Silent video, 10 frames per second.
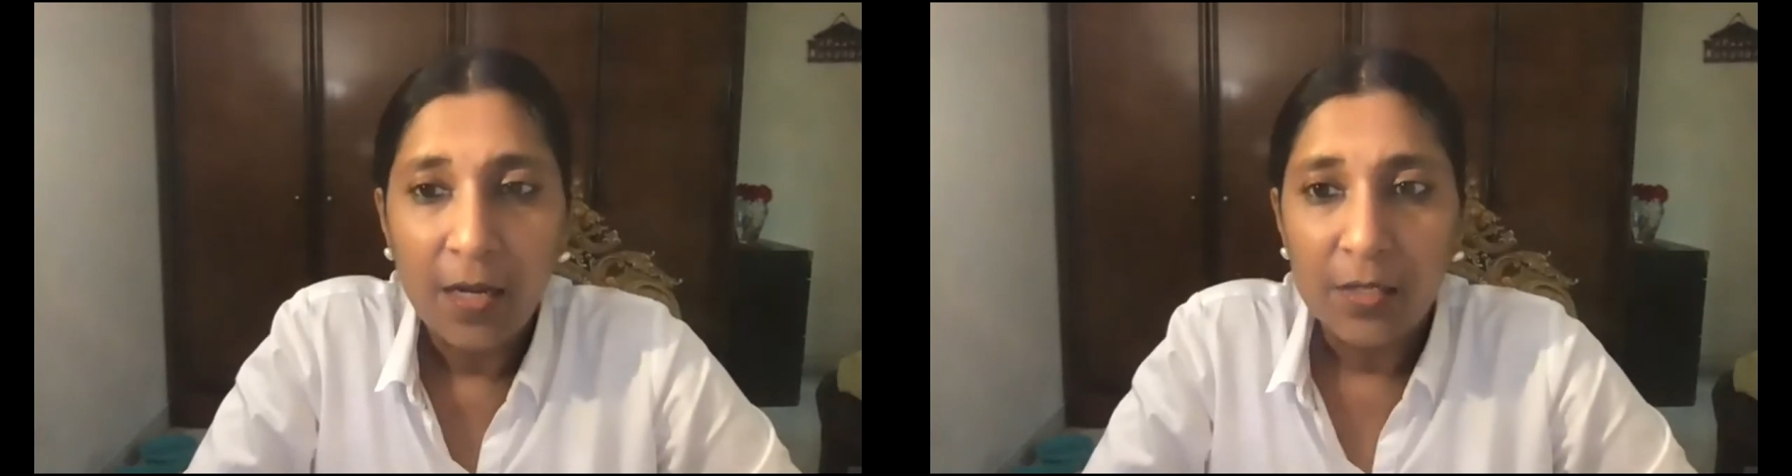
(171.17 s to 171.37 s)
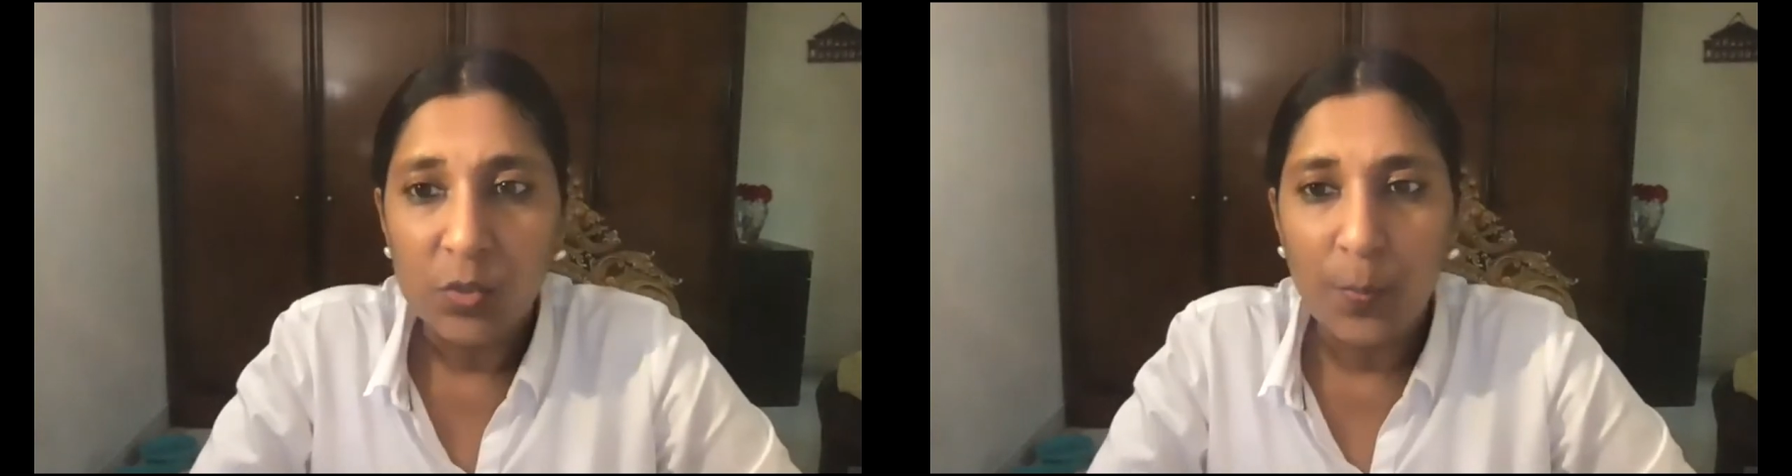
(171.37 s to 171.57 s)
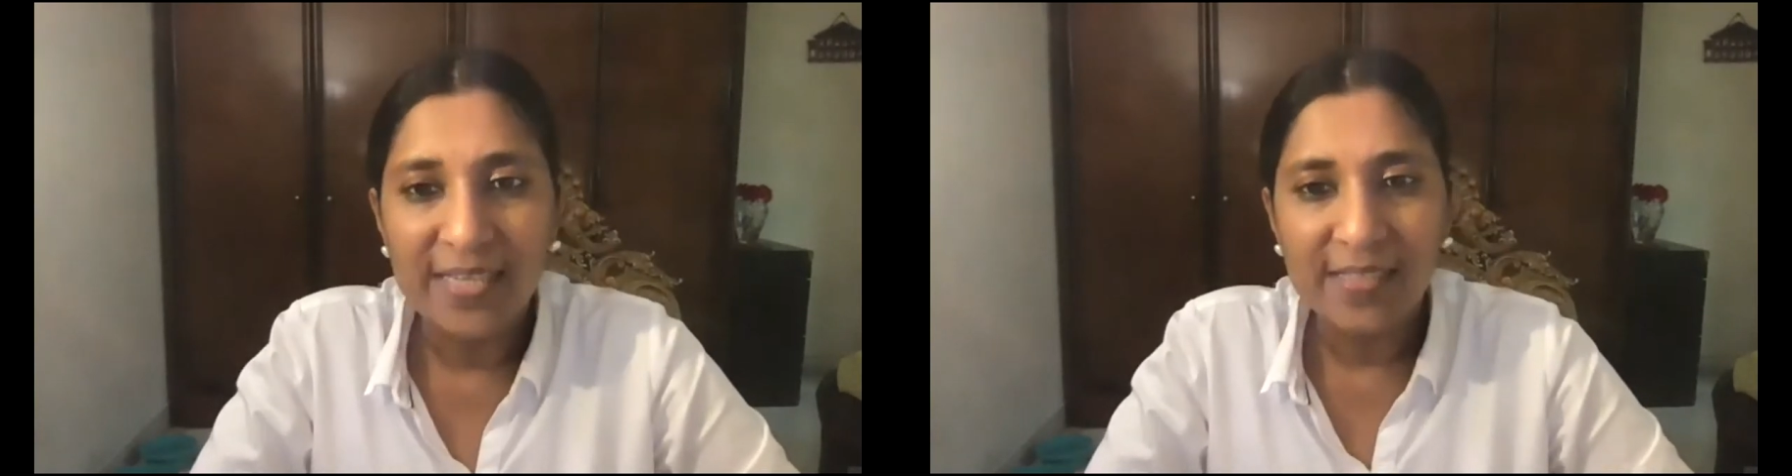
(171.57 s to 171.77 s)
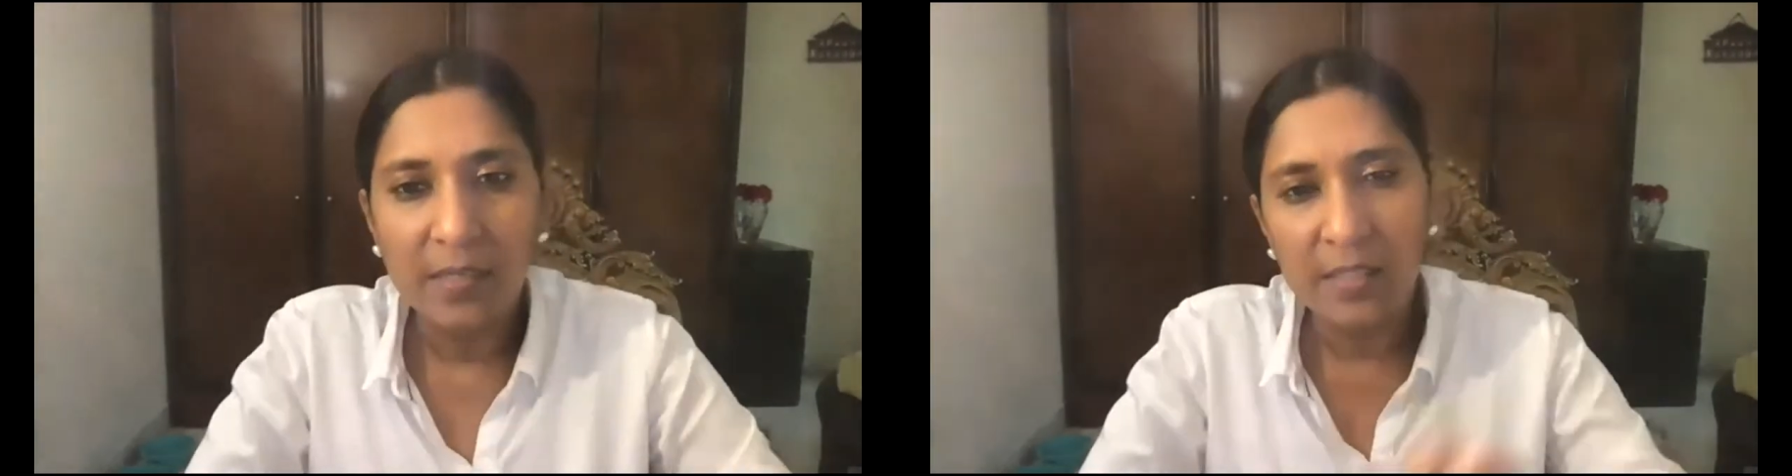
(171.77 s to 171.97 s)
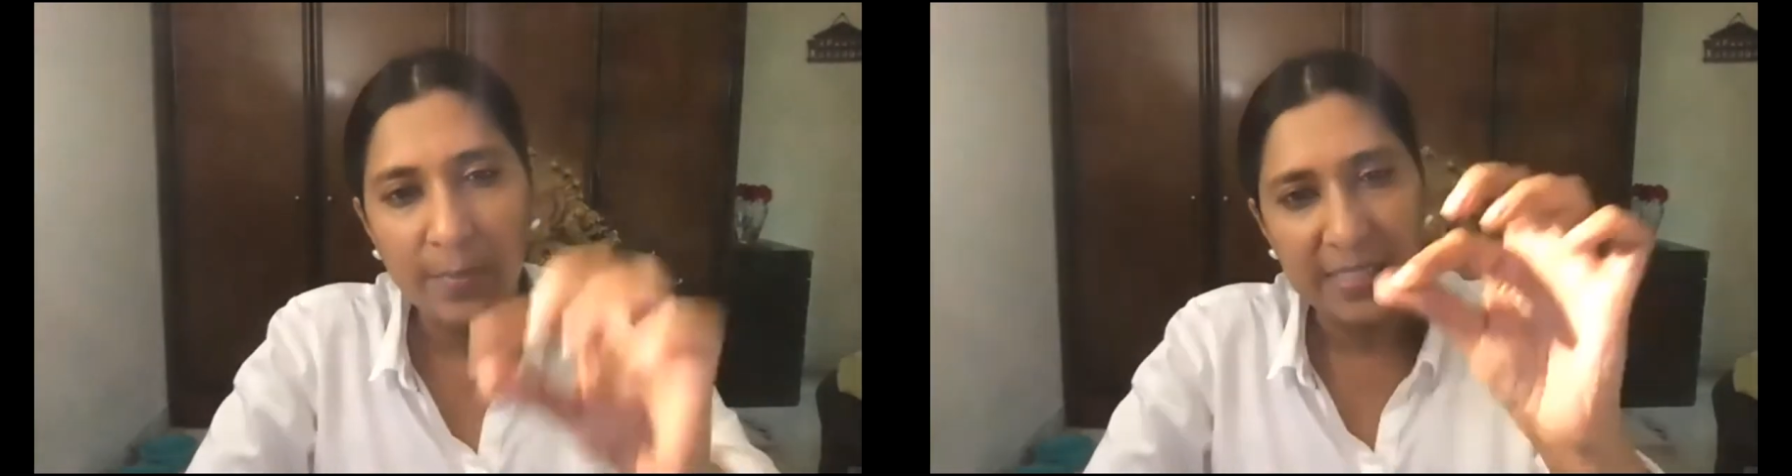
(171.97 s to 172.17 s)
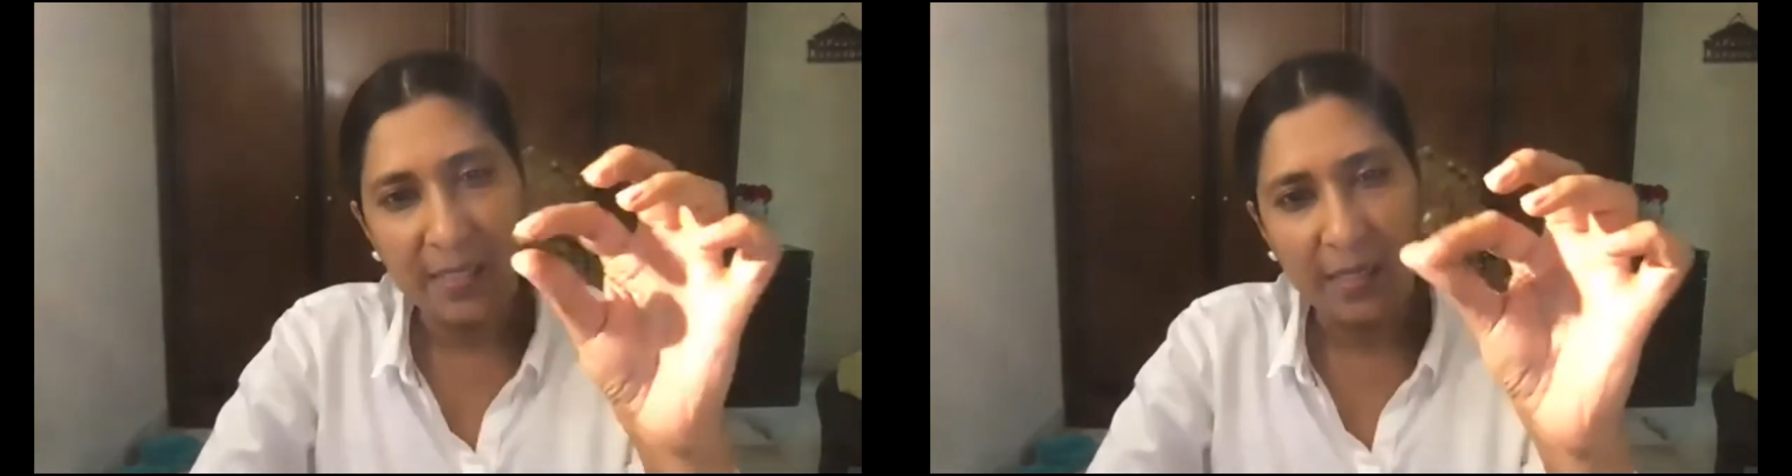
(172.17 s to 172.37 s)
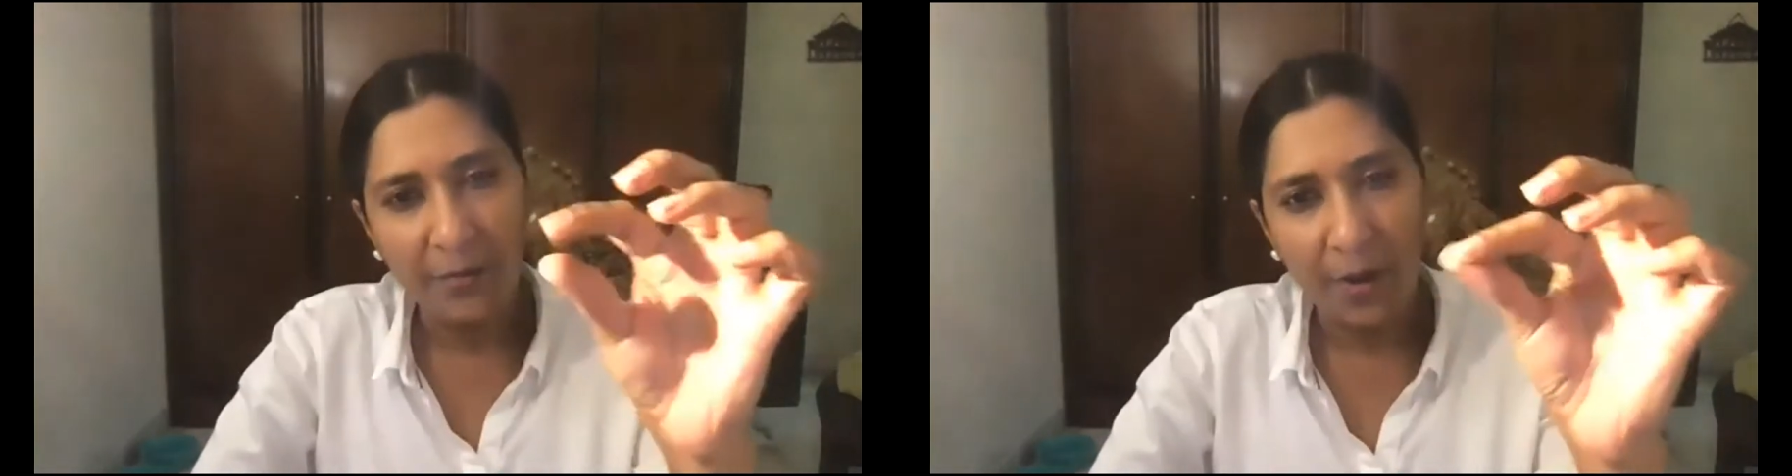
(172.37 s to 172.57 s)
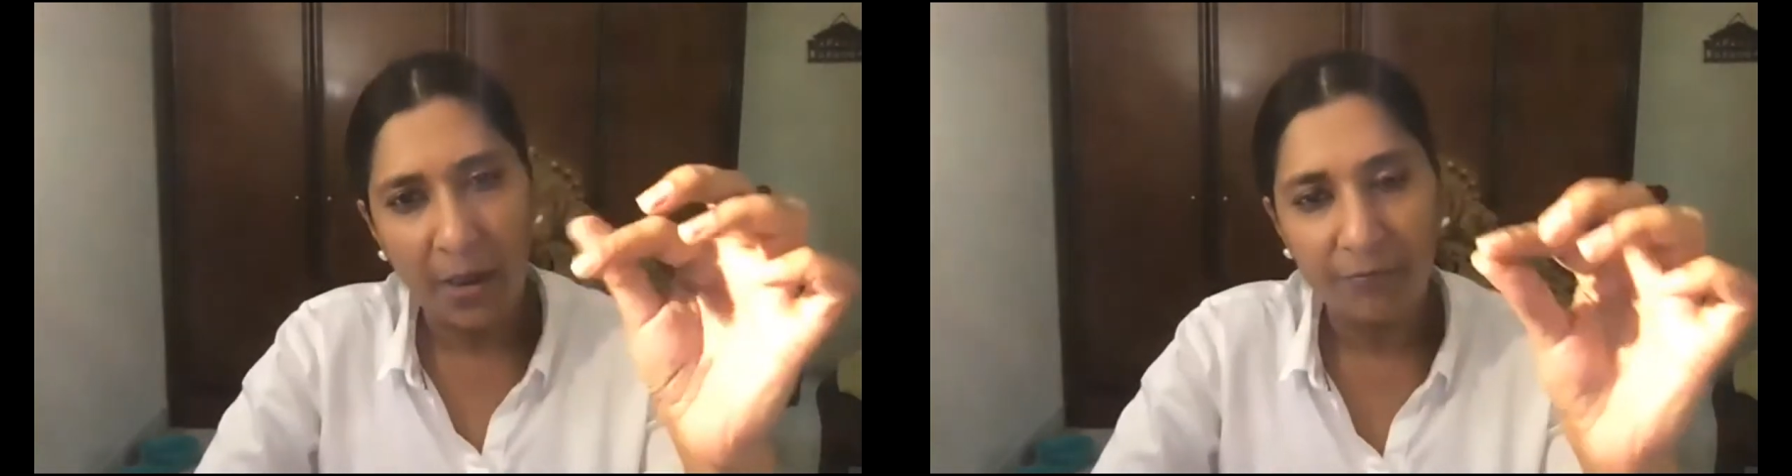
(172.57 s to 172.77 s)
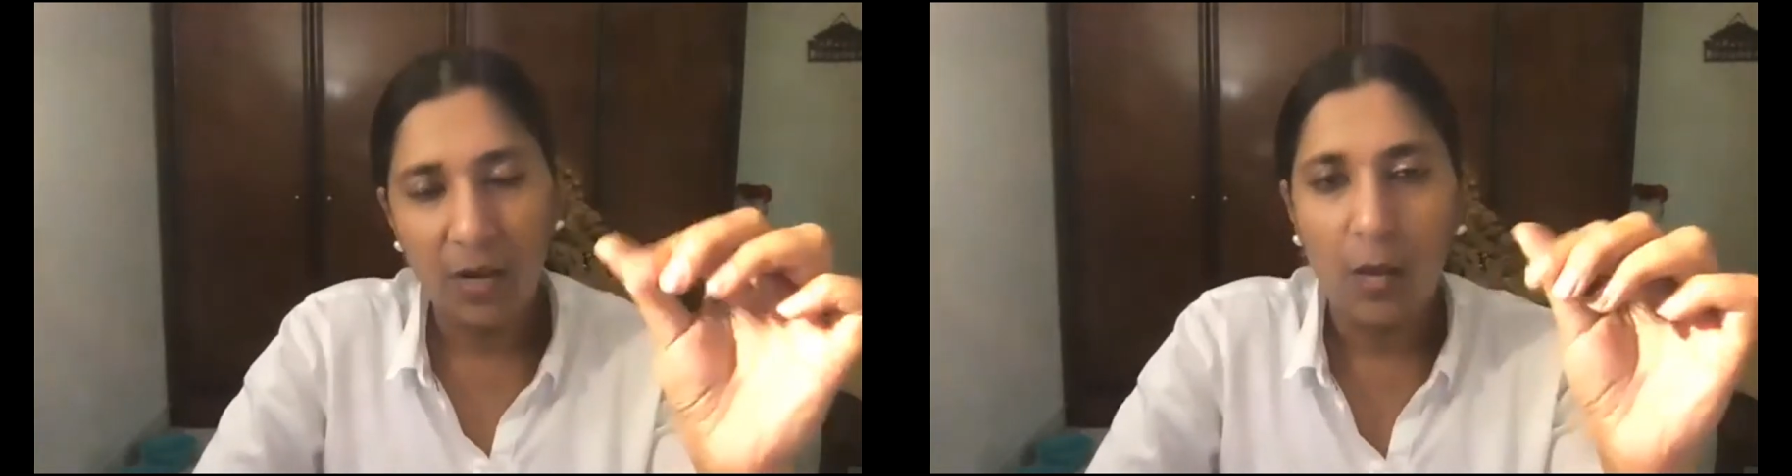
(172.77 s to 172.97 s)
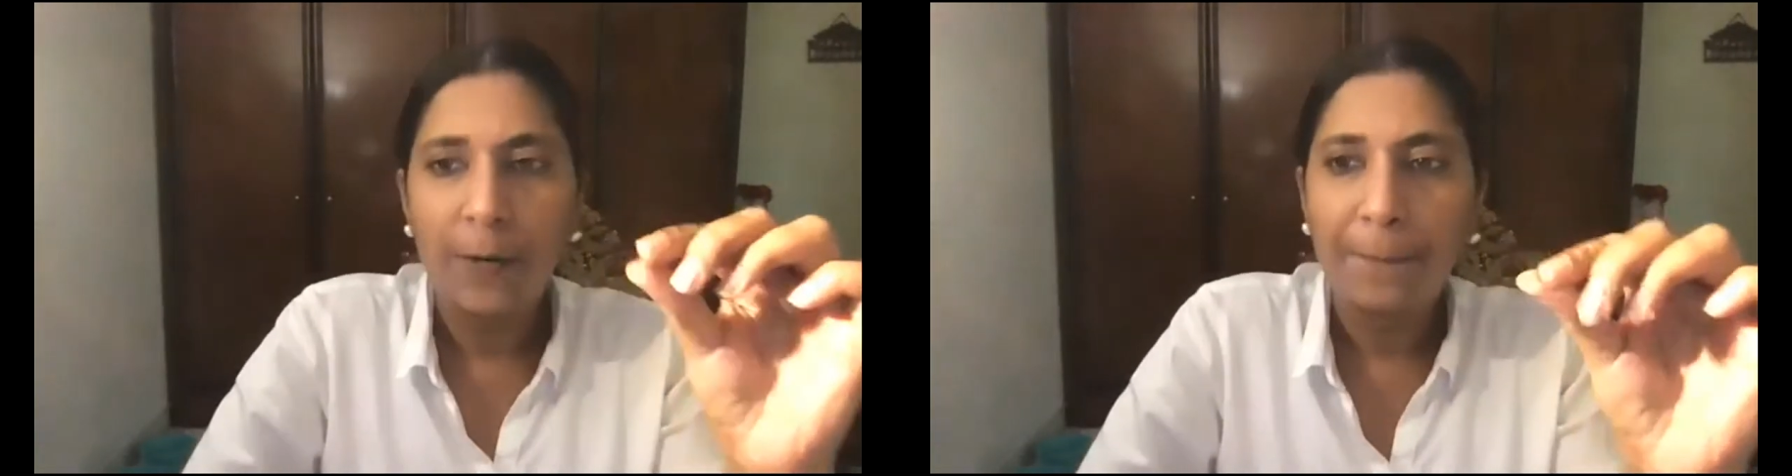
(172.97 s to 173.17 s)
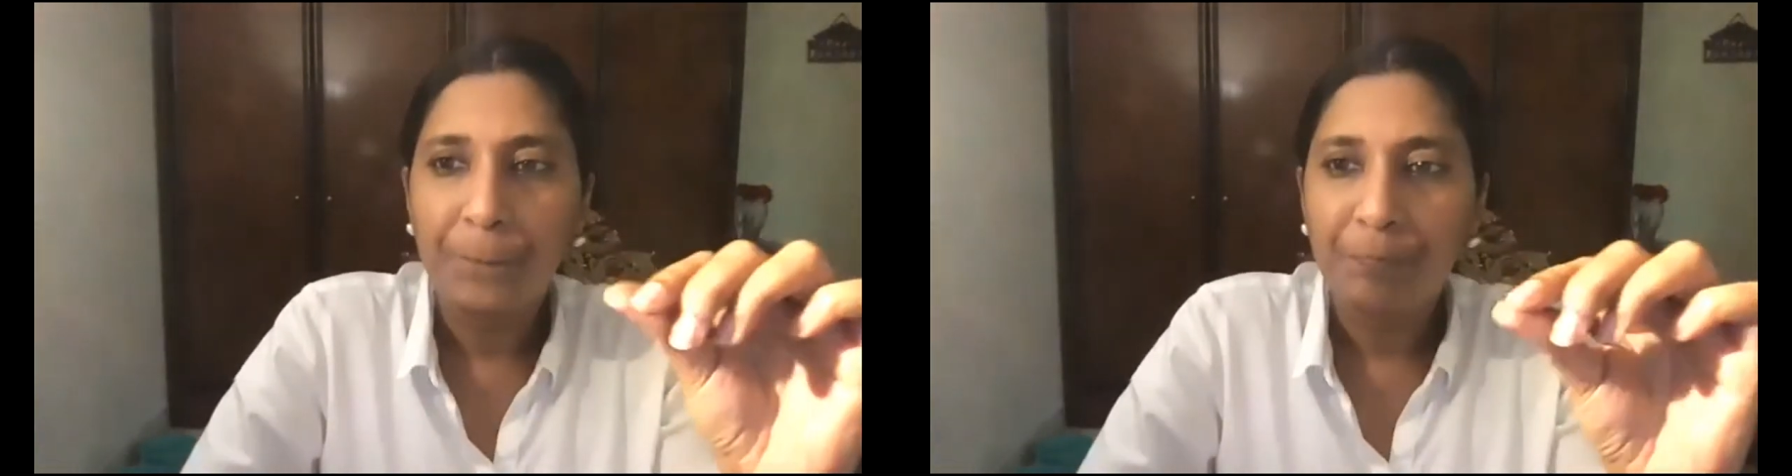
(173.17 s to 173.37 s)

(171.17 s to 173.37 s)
So besan is basically gram flour,